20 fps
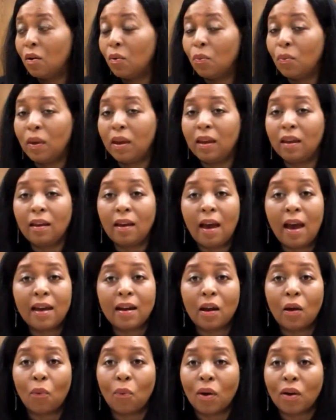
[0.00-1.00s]
we had
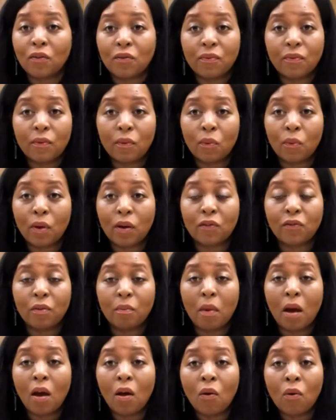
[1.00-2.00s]
our work from
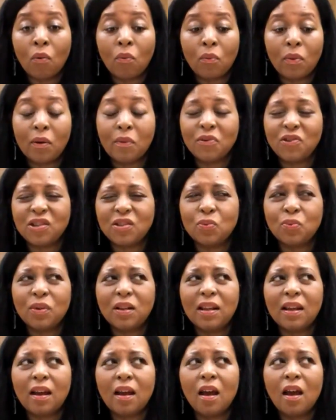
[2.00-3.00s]
home. We were just
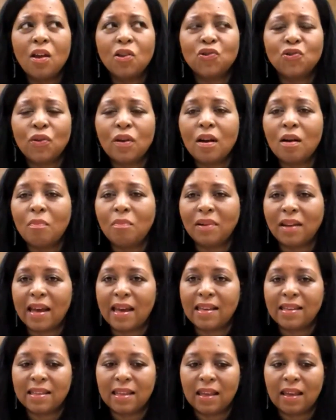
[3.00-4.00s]
really
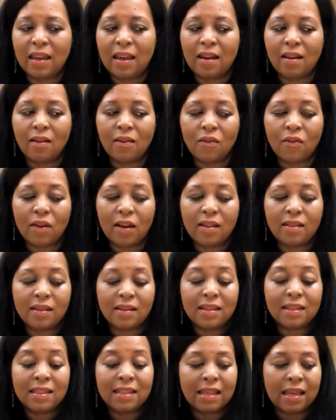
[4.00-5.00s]
trailblazing here in the
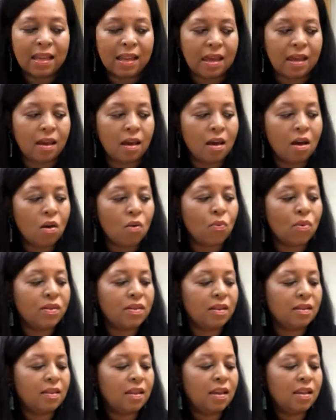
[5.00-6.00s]
city with
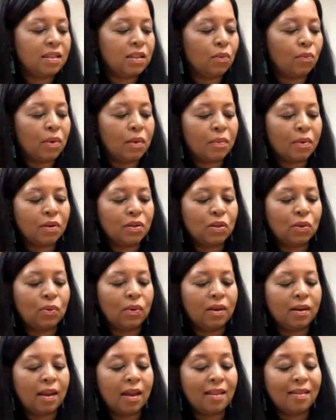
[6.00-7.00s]
the things that we were
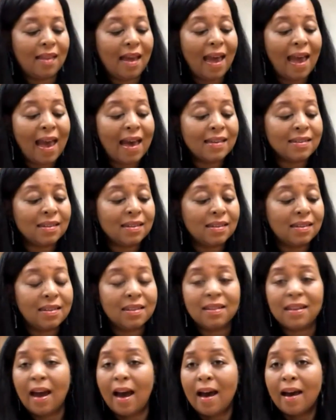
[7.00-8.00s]
doing, and that hasn't
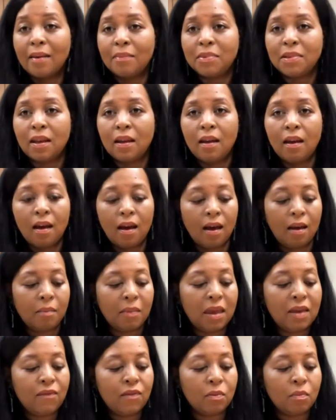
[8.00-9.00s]
stopped.
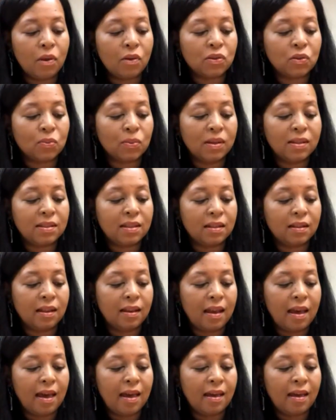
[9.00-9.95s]
Even most recently,